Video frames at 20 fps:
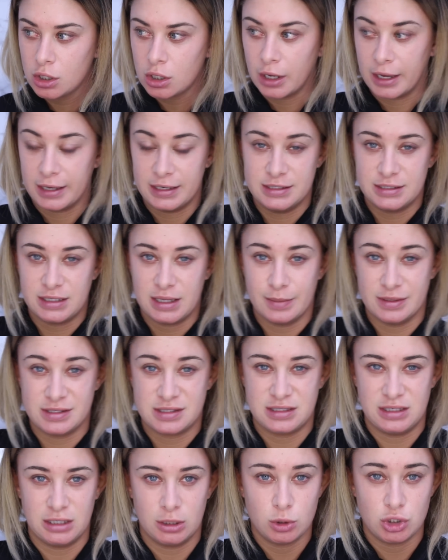I need to keep her
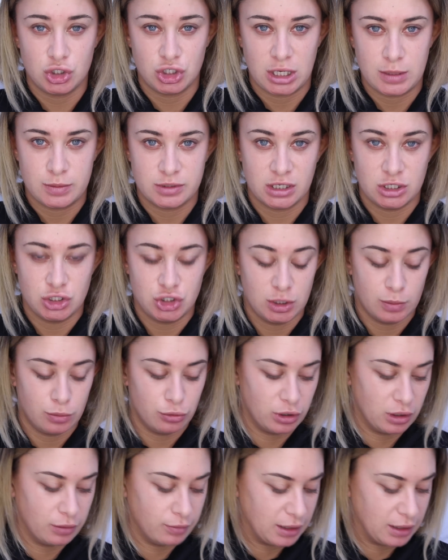still and she keeps like gibbering